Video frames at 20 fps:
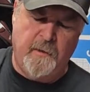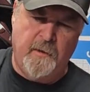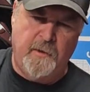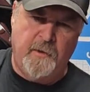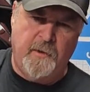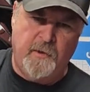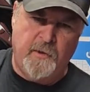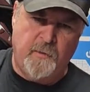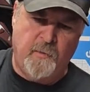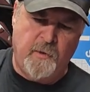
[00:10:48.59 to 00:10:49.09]

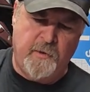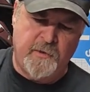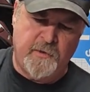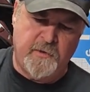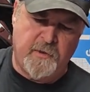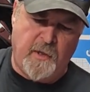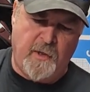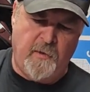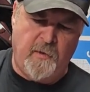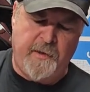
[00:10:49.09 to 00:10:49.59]
You're going to want to
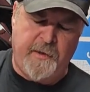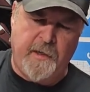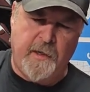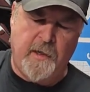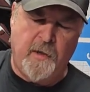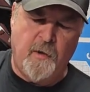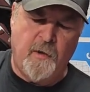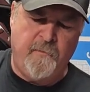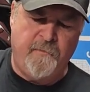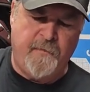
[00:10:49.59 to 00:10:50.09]
slowly
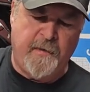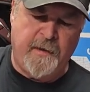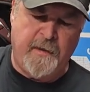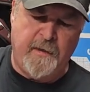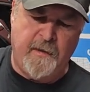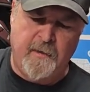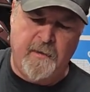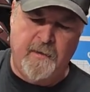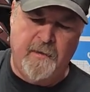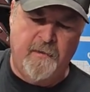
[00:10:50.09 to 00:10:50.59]
go. If they
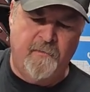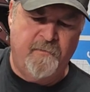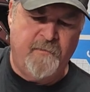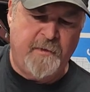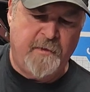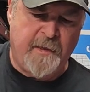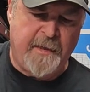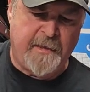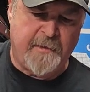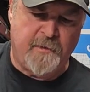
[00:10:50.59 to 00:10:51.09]
feel
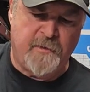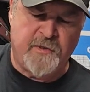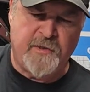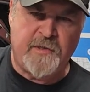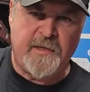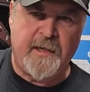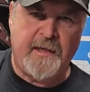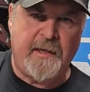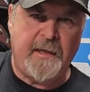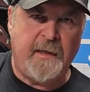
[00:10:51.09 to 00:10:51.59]
like they're
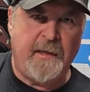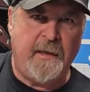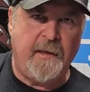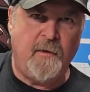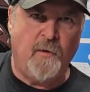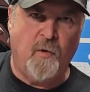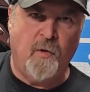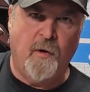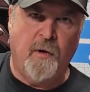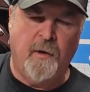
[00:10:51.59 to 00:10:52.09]
sticky,
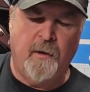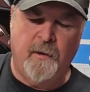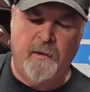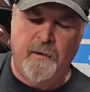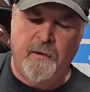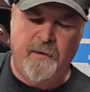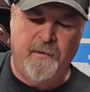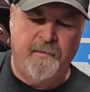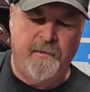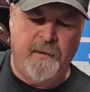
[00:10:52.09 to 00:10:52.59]
or
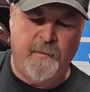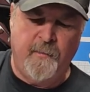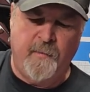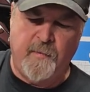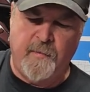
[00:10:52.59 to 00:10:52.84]
then